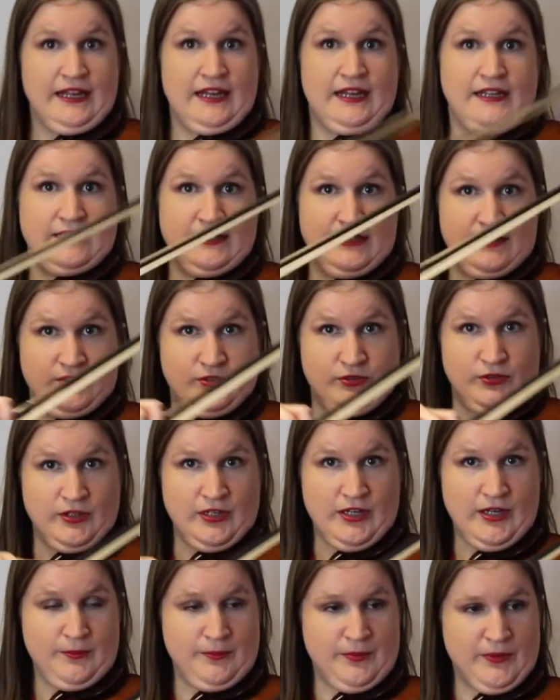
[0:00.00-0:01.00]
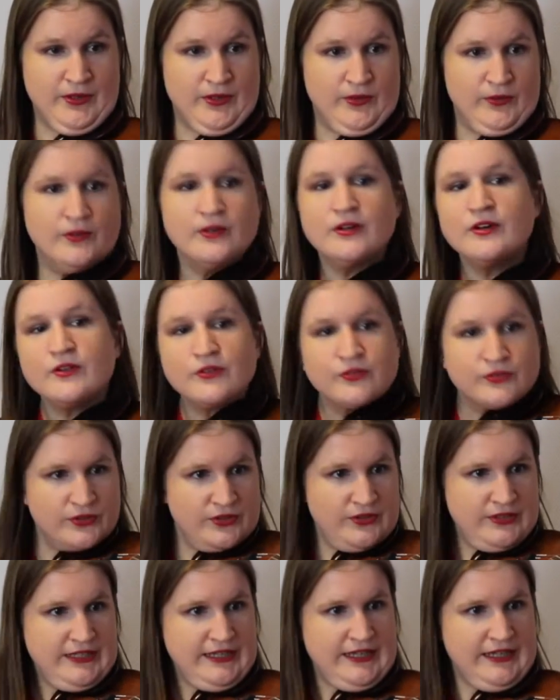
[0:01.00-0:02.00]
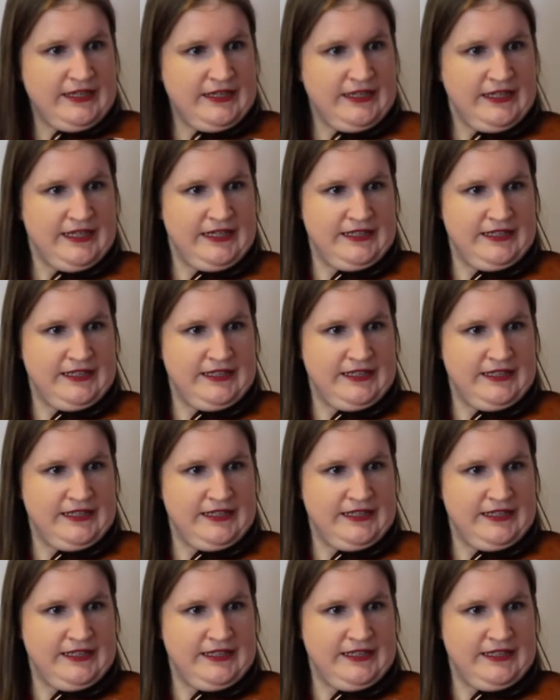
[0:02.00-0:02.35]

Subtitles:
and then do an up bow through the air,